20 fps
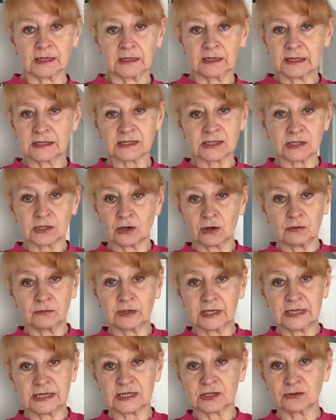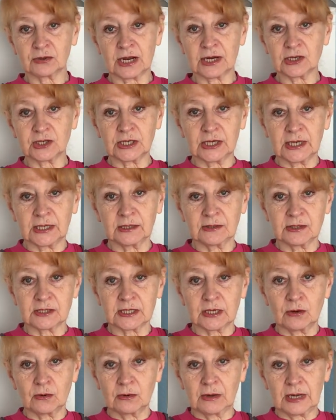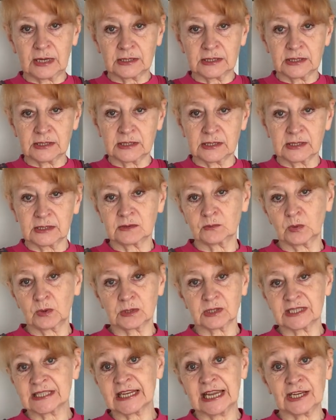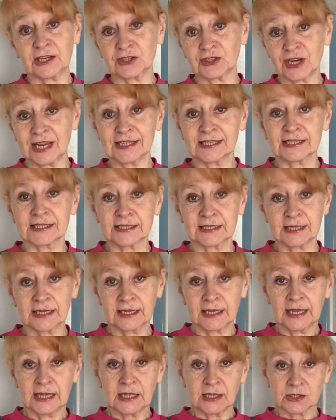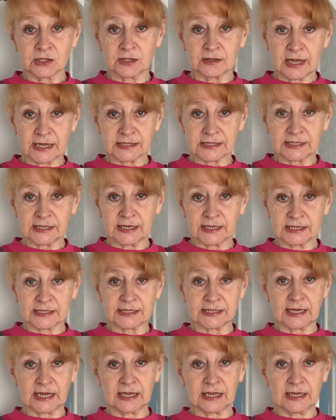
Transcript: it's not really stretchy, so I didn't want to take a chance. So that's it,